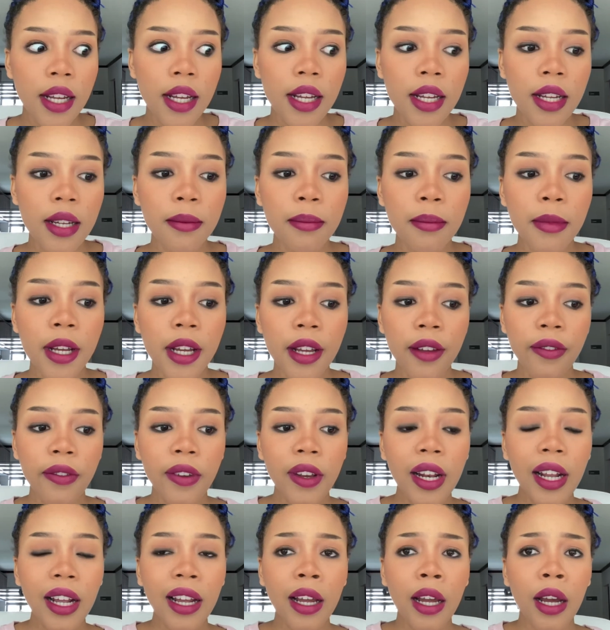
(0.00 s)
I feel
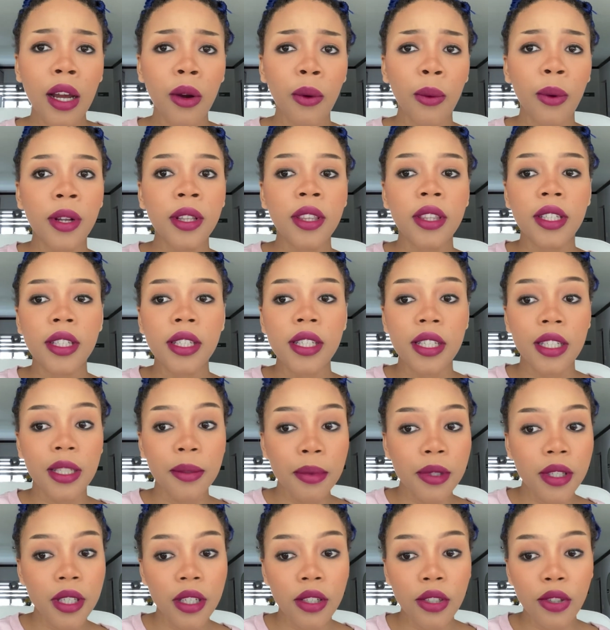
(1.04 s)
like I want this
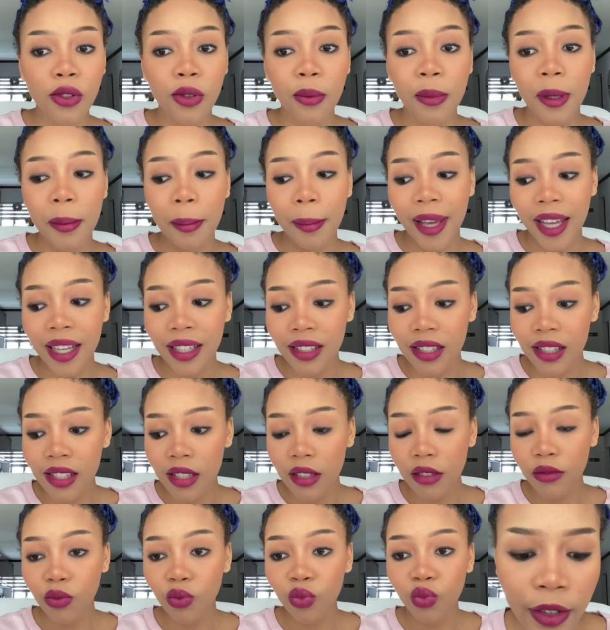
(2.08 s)
lipstick to be matte.
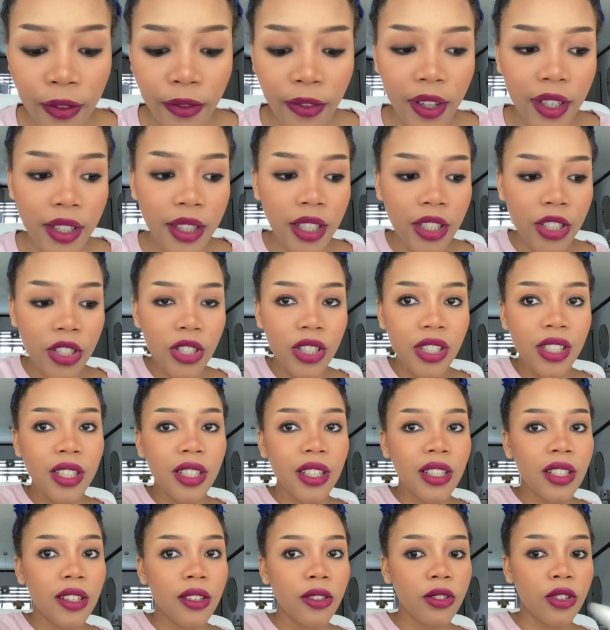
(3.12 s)
The fact that she's a
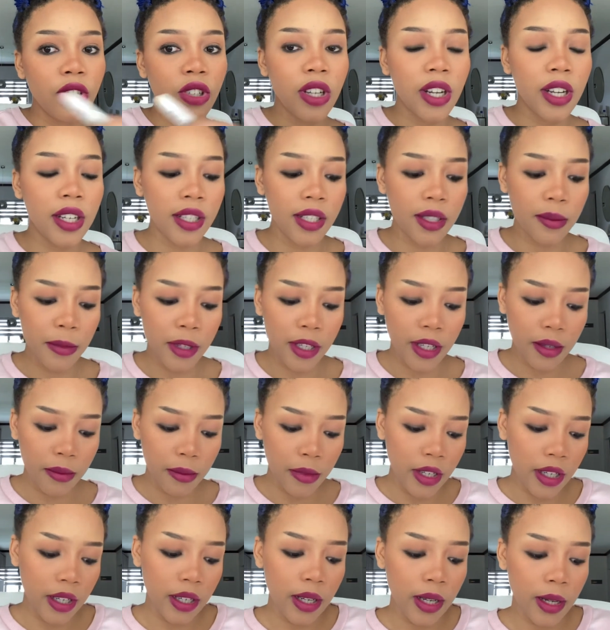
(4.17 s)
little shiny is making
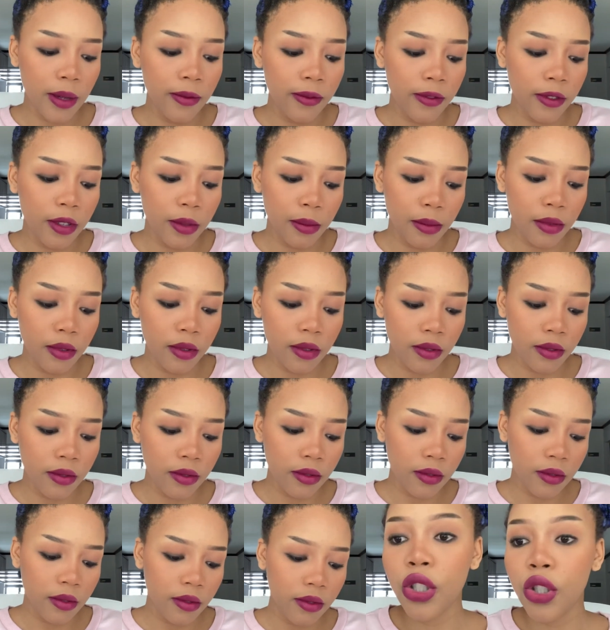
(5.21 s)
me uncomfortable.
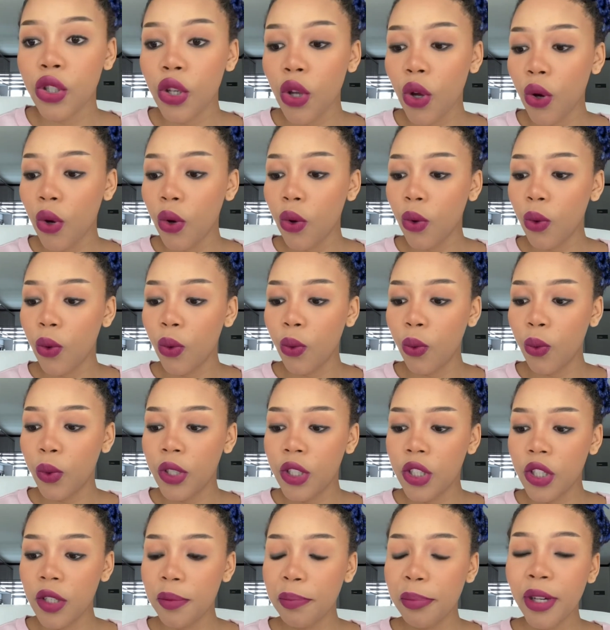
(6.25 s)
So we
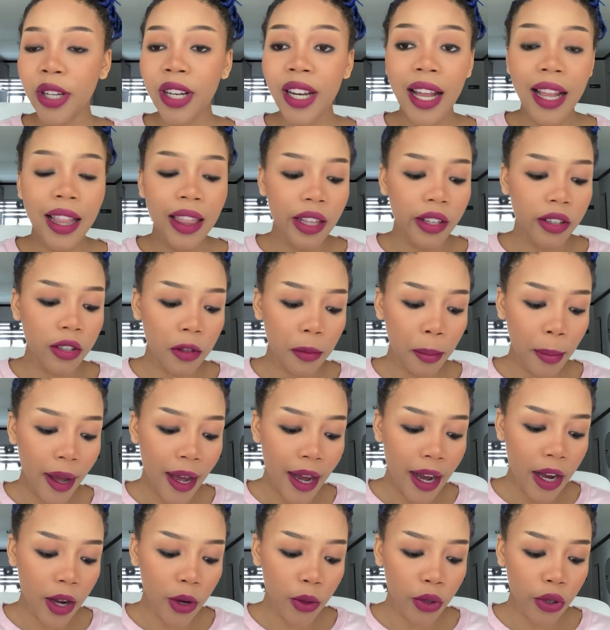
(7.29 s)
just put a little
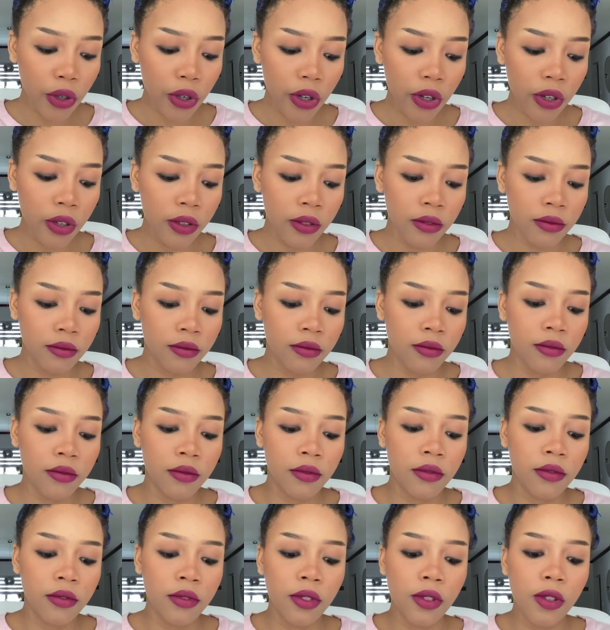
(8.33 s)
powder
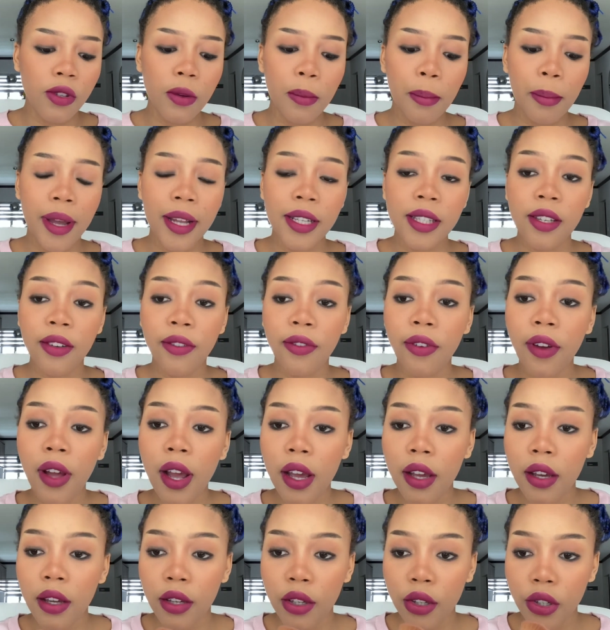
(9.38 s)
to
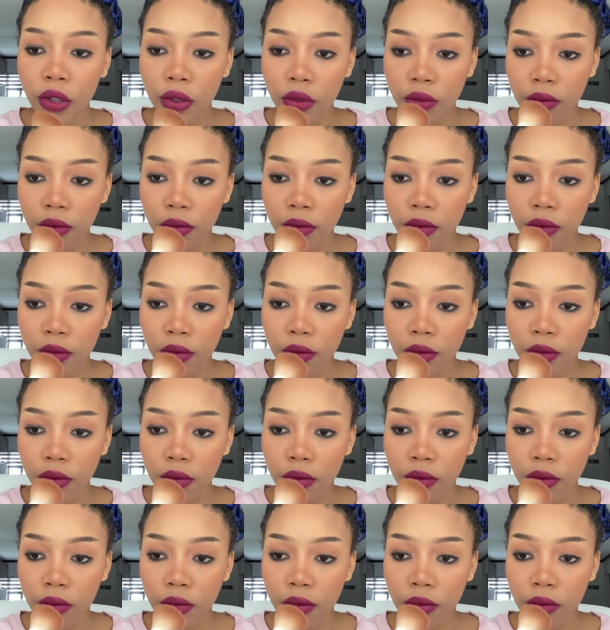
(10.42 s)
mattify her.